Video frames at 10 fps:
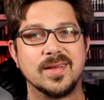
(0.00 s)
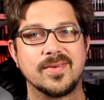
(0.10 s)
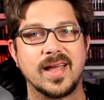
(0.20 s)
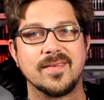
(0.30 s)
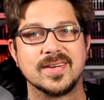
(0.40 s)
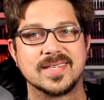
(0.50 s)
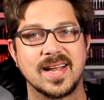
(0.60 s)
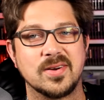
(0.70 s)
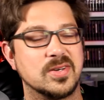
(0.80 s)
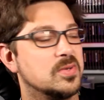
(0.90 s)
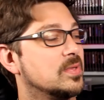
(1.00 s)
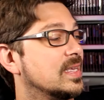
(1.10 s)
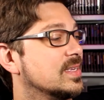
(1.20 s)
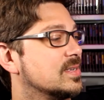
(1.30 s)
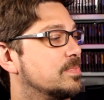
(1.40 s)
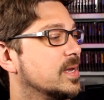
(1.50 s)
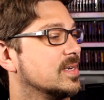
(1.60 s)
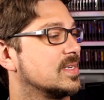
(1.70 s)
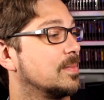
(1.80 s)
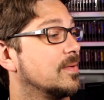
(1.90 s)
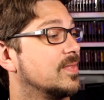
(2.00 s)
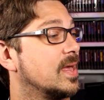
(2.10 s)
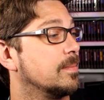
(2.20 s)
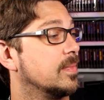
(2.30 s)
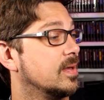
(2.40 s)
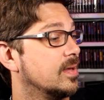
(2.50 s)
if I have a desire to do these, but some of them,